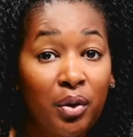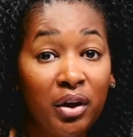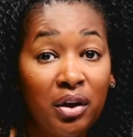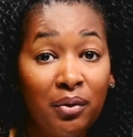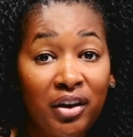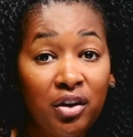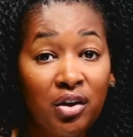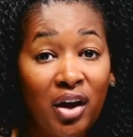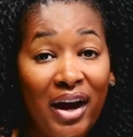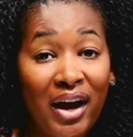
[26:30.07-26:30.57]
so,
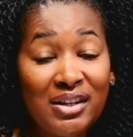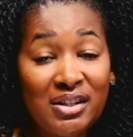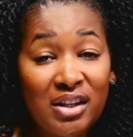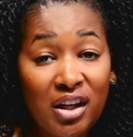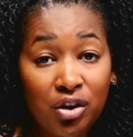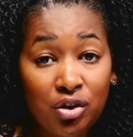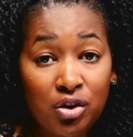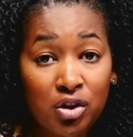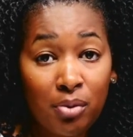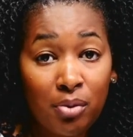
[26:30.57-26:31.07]
anyway, you guys,
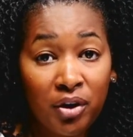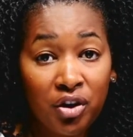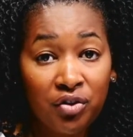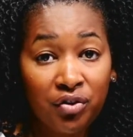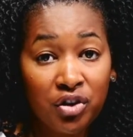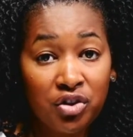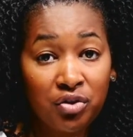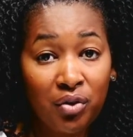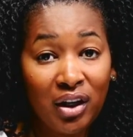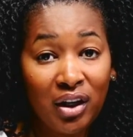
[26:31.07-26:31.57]
thank you so much
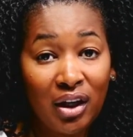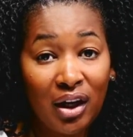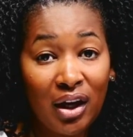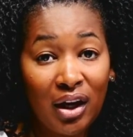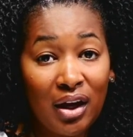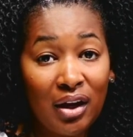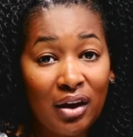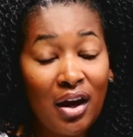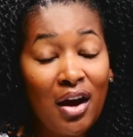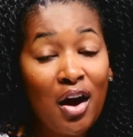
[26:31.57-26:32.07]
for joining
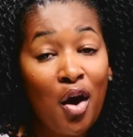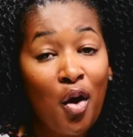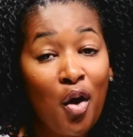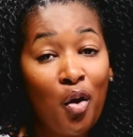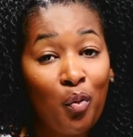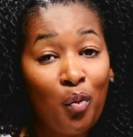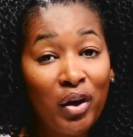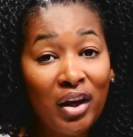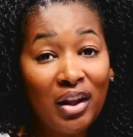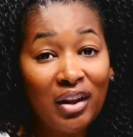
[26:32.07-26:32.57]
in.
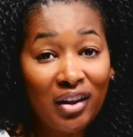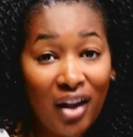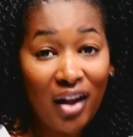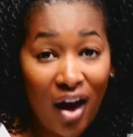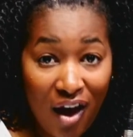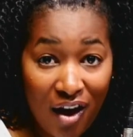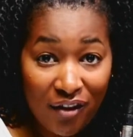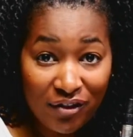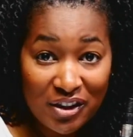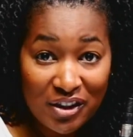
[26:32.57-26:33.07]
We
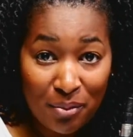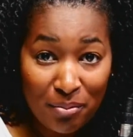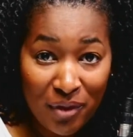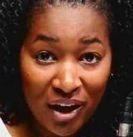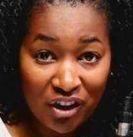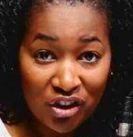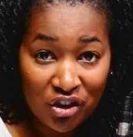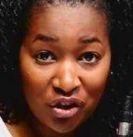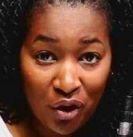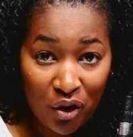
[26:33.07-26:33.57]
love to
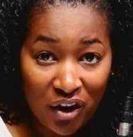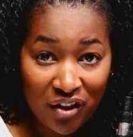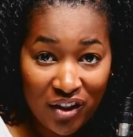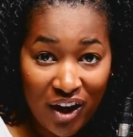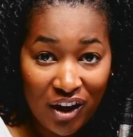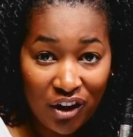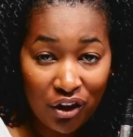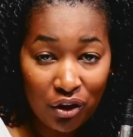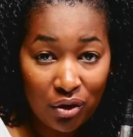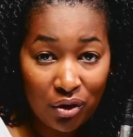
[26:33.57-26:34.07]
make sure
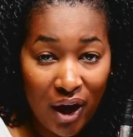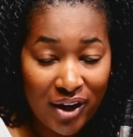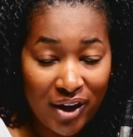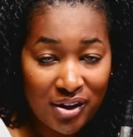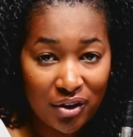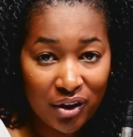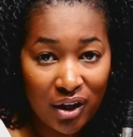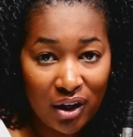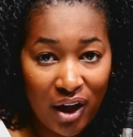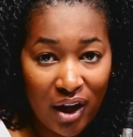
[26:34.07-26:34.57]
that you
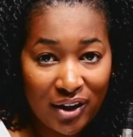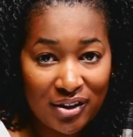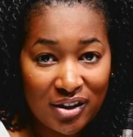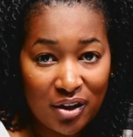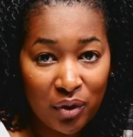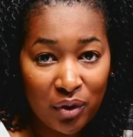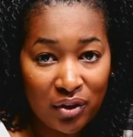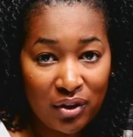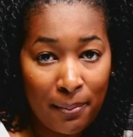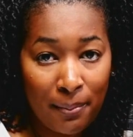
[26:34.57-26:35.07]
guys are
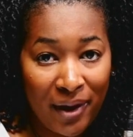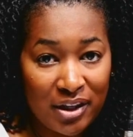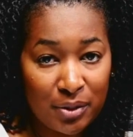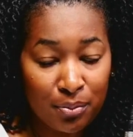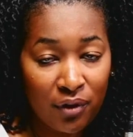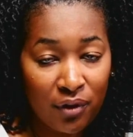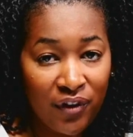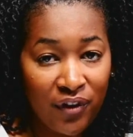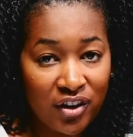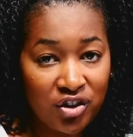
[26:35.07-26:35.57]
connected with the
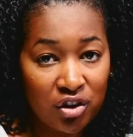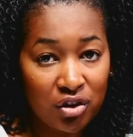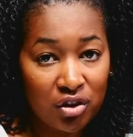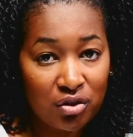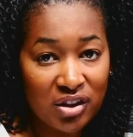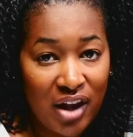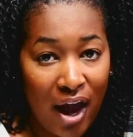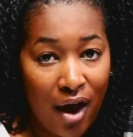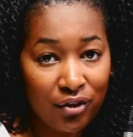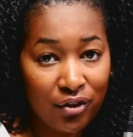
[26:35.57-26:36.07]
best
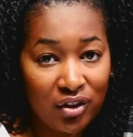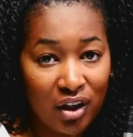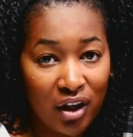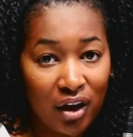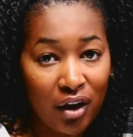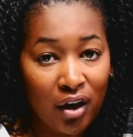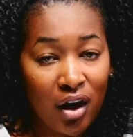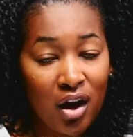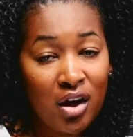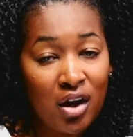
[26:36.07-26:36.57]
professionals out
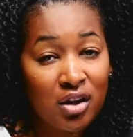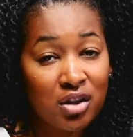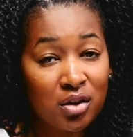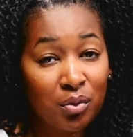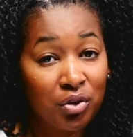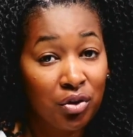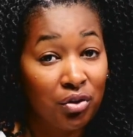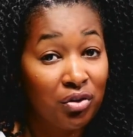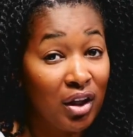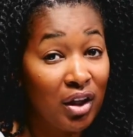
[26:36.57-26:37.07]
there.
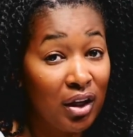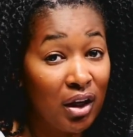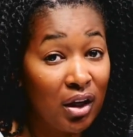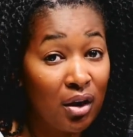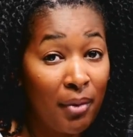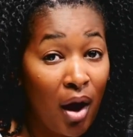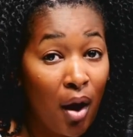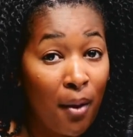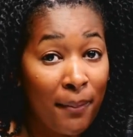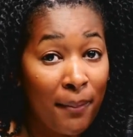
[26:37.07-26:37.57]
So, when you're
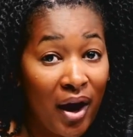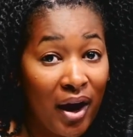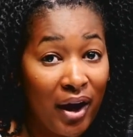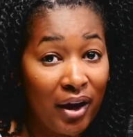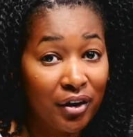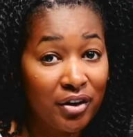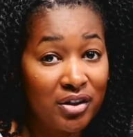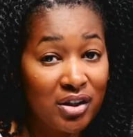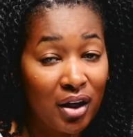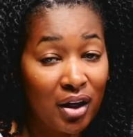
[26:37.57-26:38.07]
thinking about
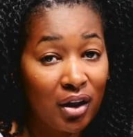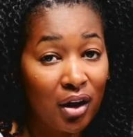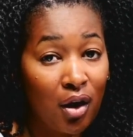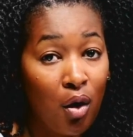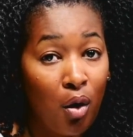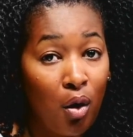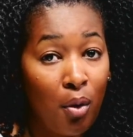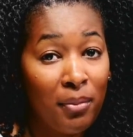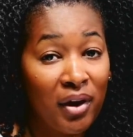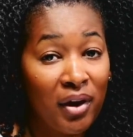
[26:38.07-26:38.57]
buying or selling a
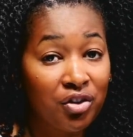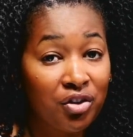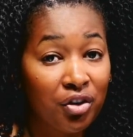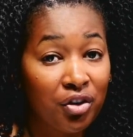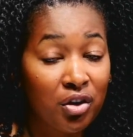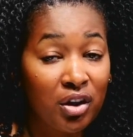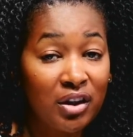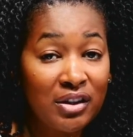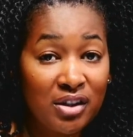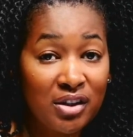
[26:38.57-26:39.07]
home, make
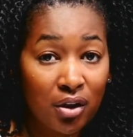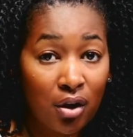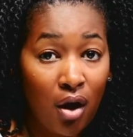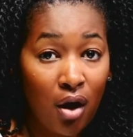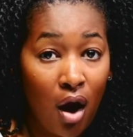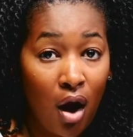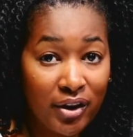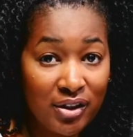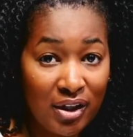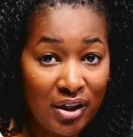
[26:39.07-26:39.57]
sure you consider
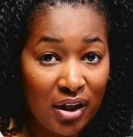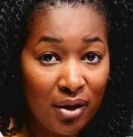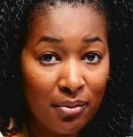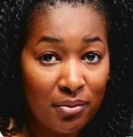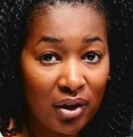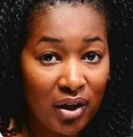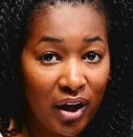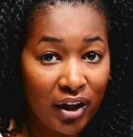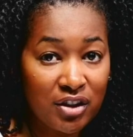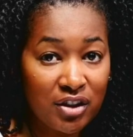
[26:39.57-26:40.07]
our
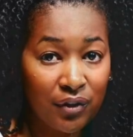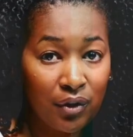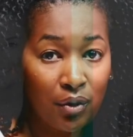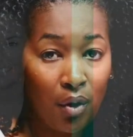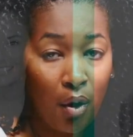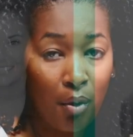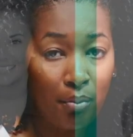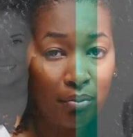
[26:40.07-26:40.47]
team, the NextView